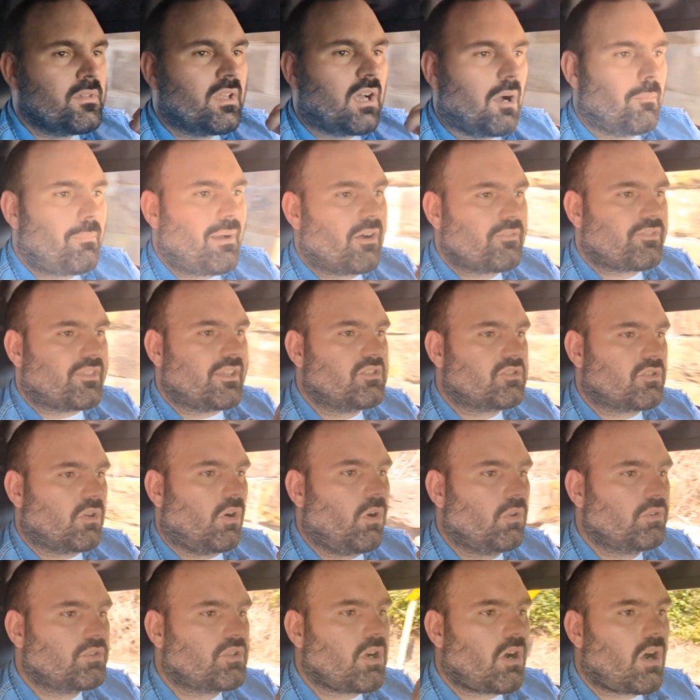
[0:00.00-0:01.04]
about these
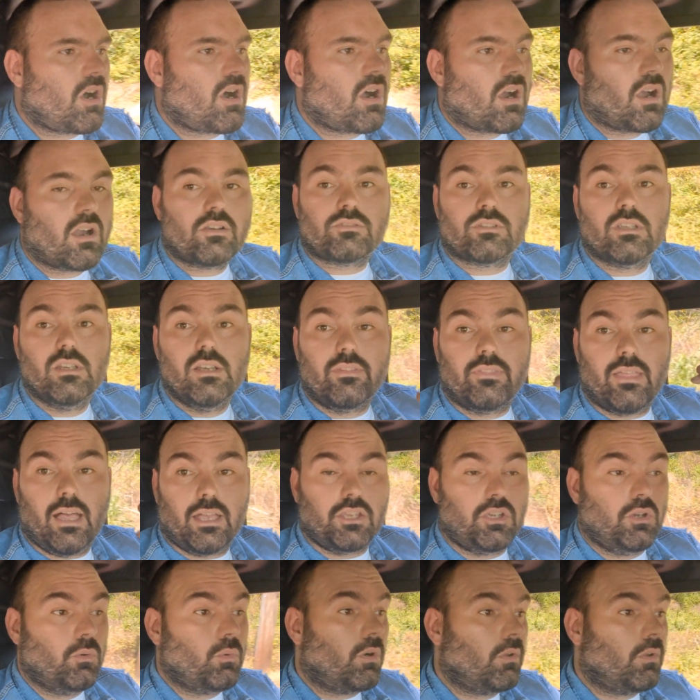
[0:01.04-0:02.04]
old cars that you